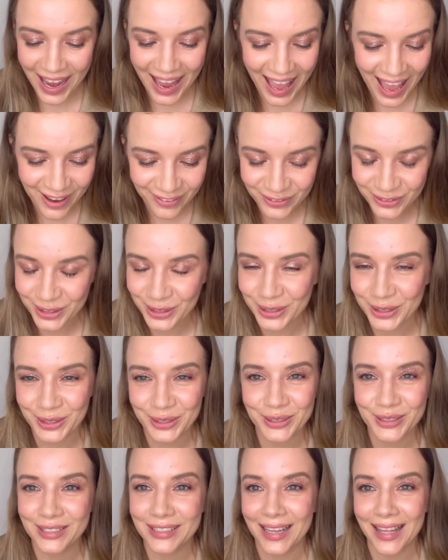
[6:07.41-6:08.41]
have to
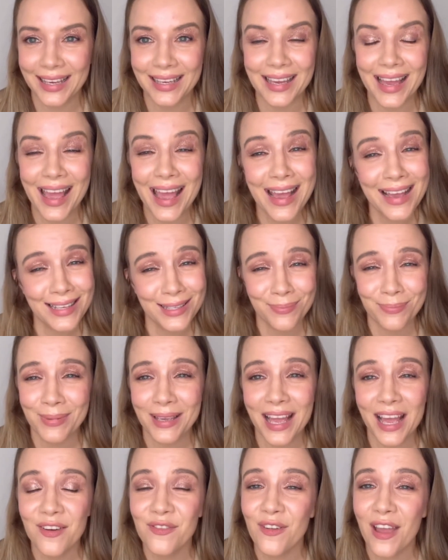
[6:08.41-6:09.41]
use like
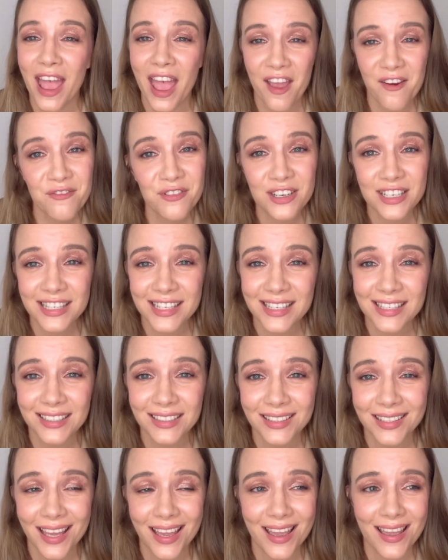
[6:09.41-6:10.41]
SPF every
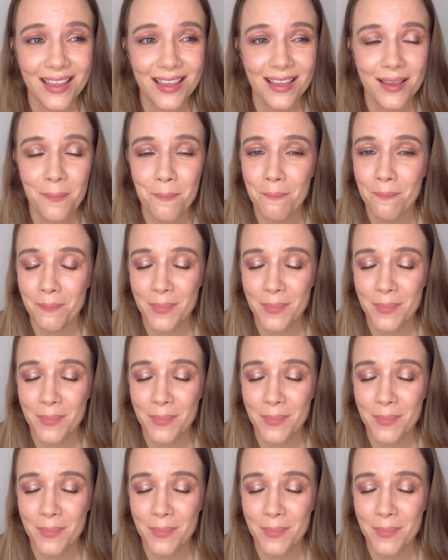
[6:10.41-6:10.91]
single day,